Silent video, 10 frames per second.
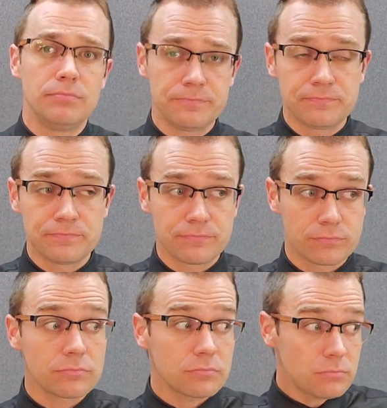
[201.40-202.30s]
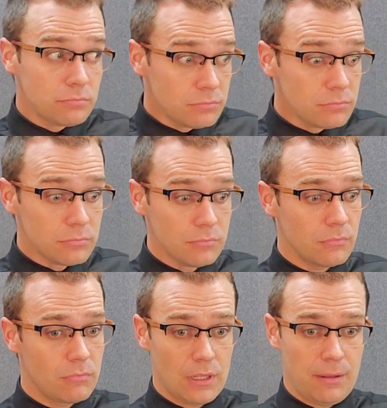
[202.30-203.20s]
Show your network how to
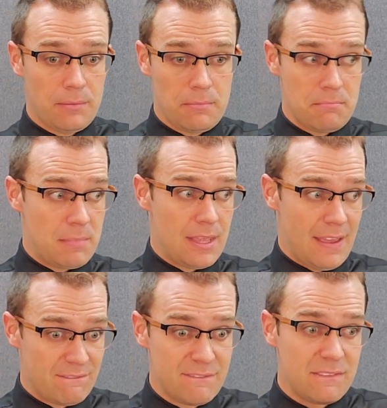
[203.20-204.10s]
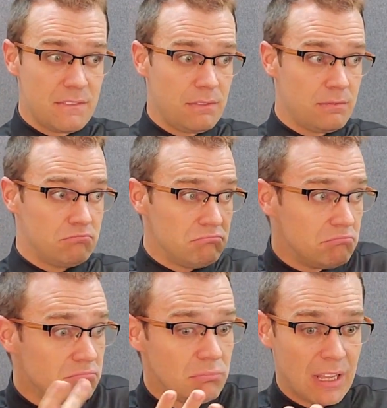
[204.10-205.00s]
operate and safely
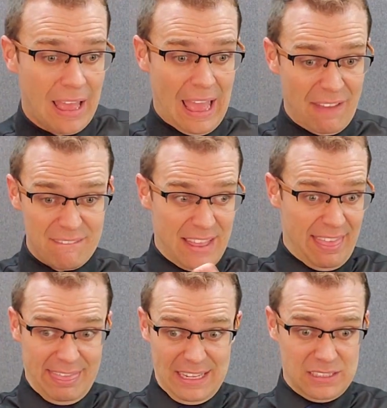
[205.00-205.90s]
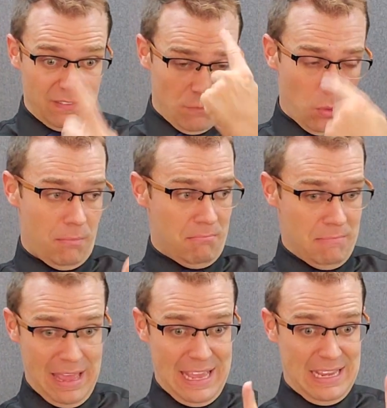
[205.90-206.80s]
move the equipment you use for your
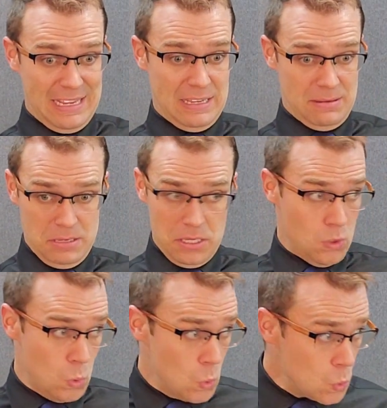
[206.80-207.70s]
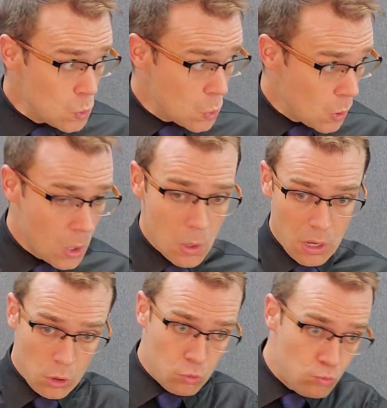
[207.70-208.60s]
disability if
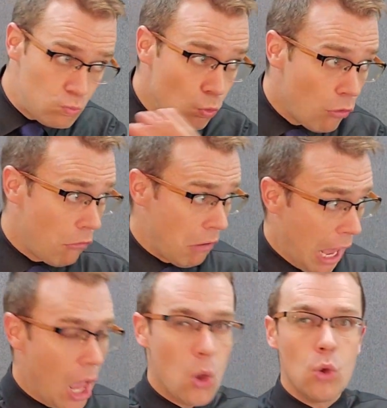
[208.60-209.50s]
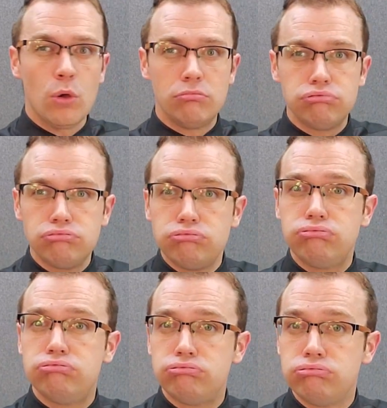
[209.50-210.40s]
necessary. Ask them to
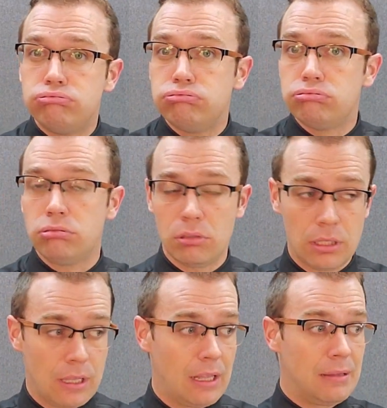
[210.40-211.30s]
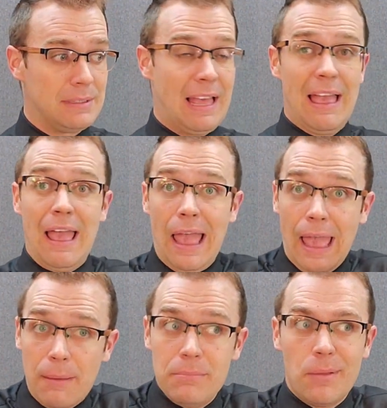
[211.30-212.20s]
practice with any of your special
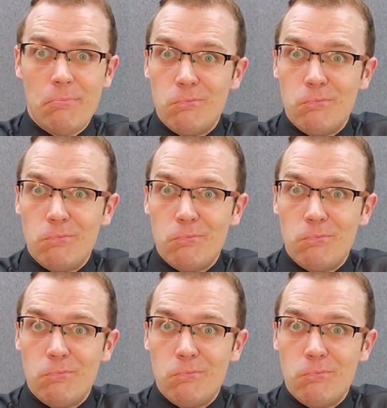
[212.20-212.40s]
equipment.